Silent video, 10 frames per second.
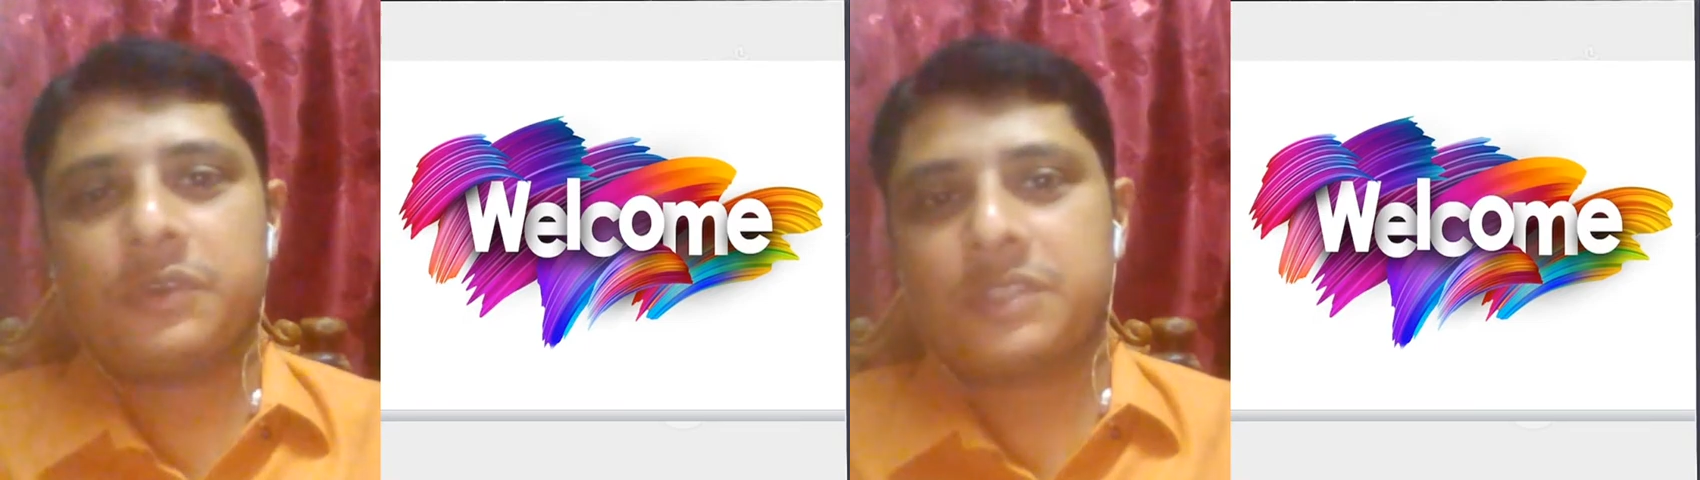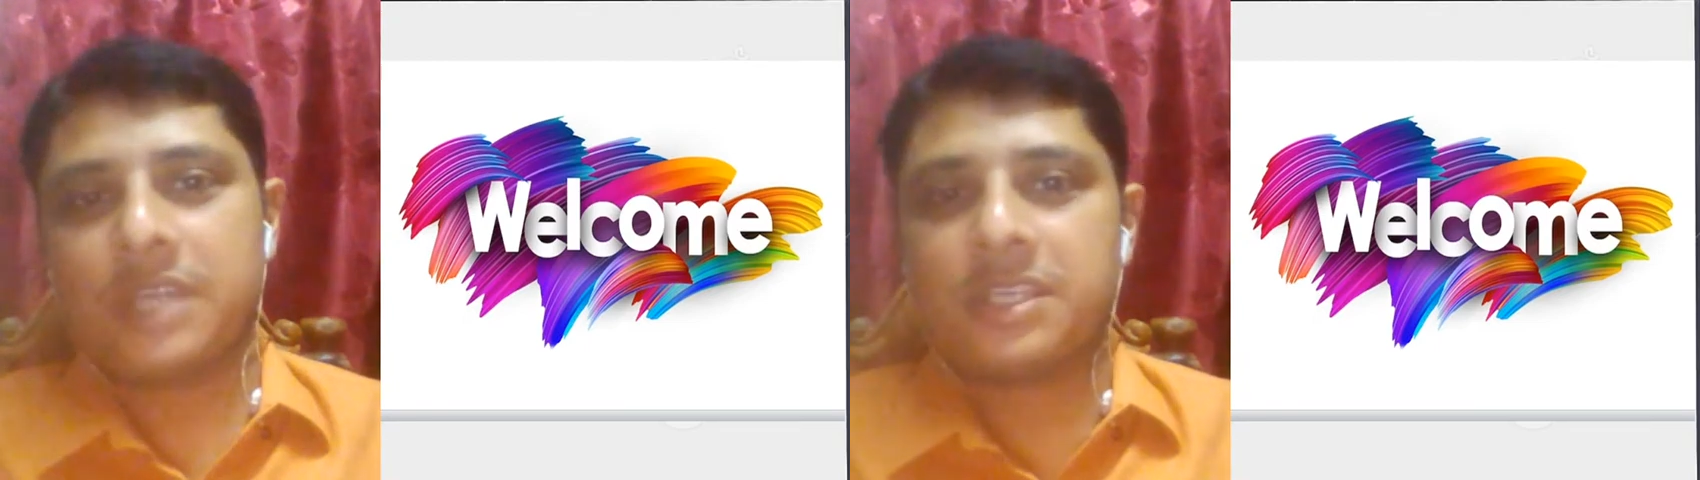
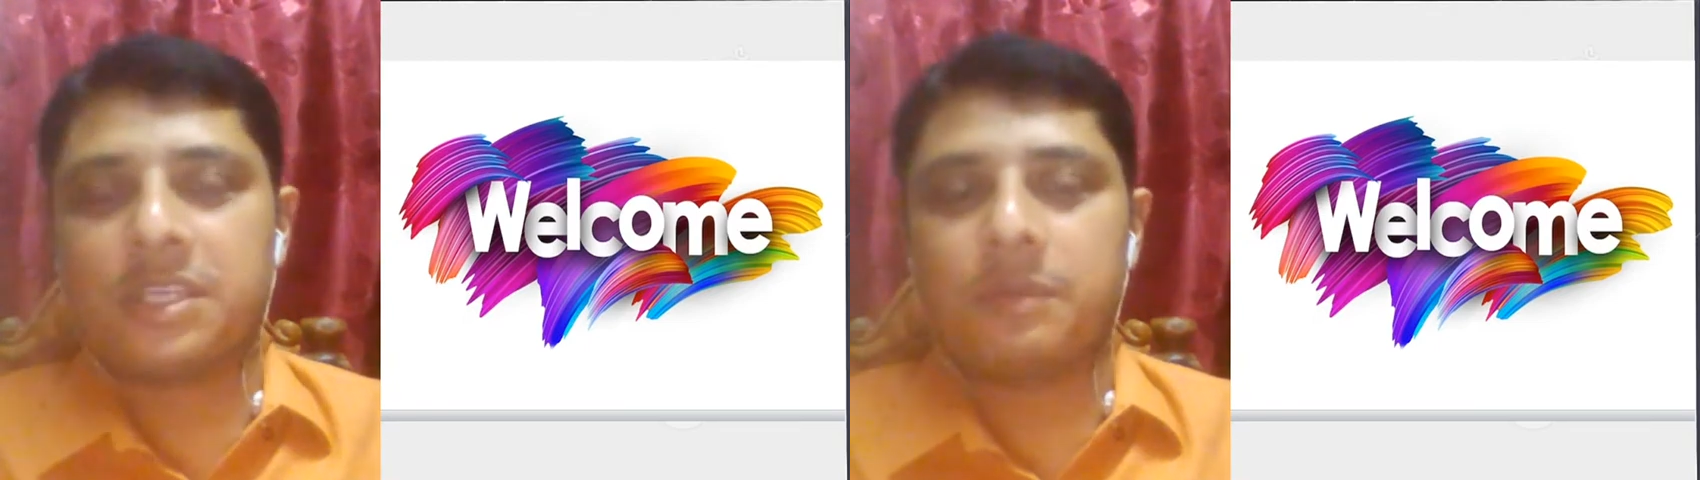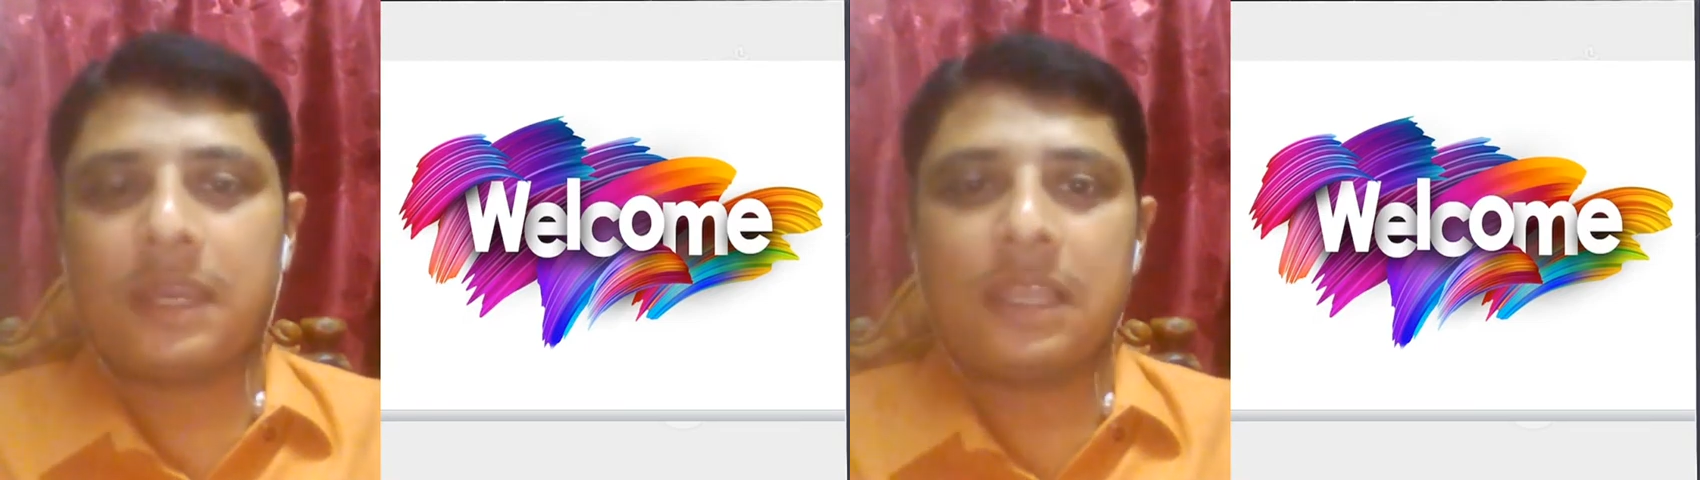
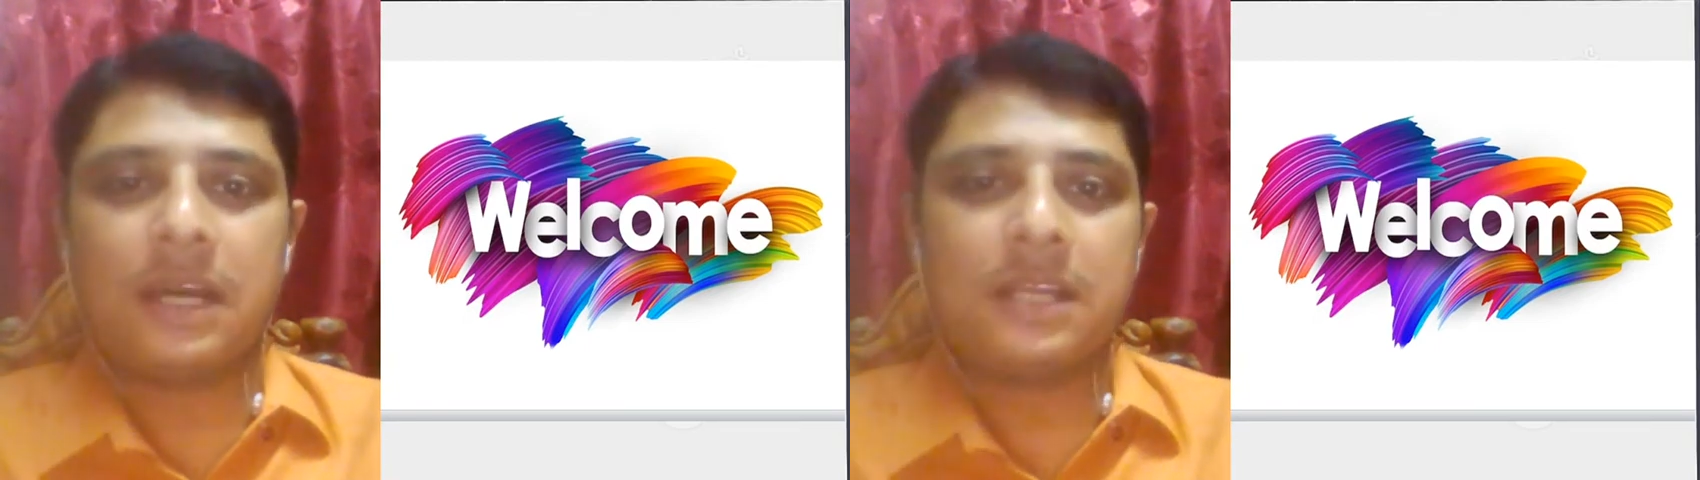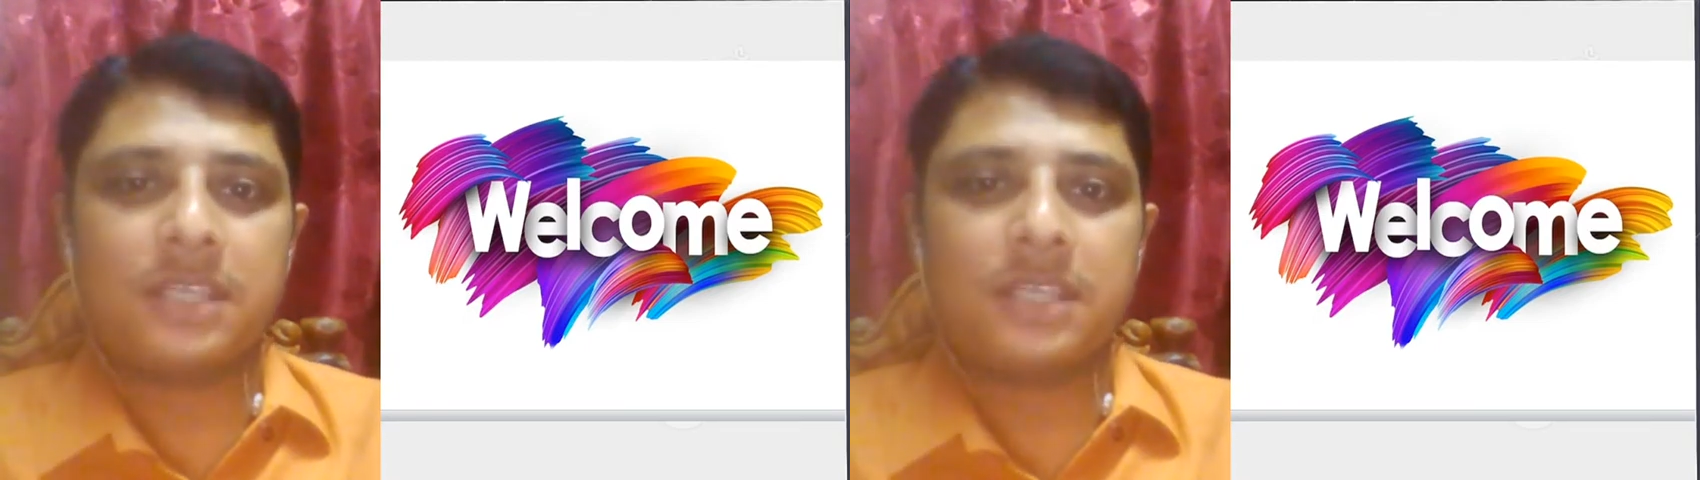starting my class,